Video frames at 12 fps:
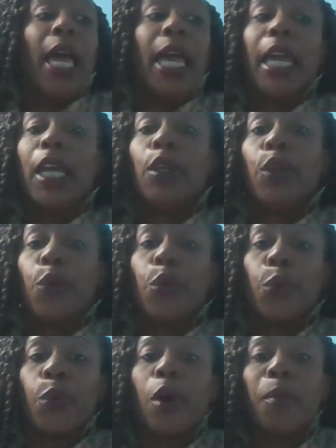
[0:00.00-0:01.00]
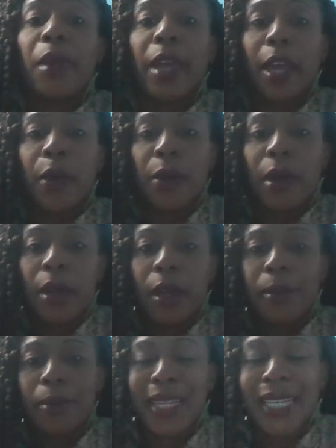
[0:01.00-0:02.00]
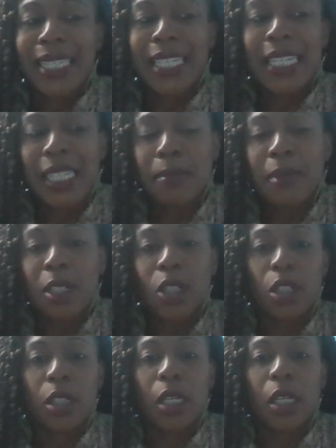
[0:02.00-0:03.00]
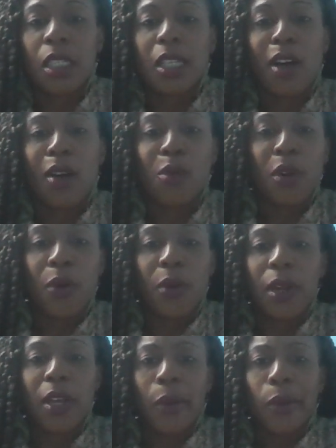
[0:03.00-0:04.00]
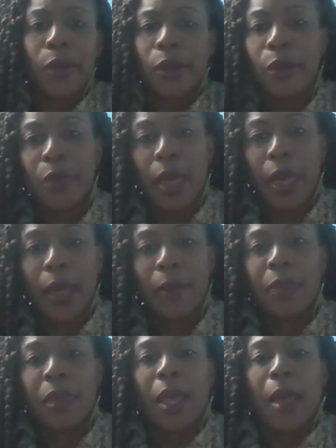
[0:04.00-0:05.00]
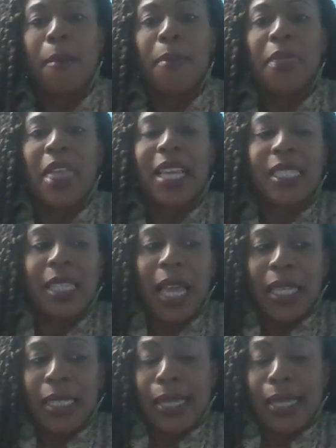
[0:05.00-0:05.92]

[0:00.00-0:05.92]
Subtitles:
He knew you were going to be angry at him because he's omniscient. He's all-knowing. He already knew that. But that's not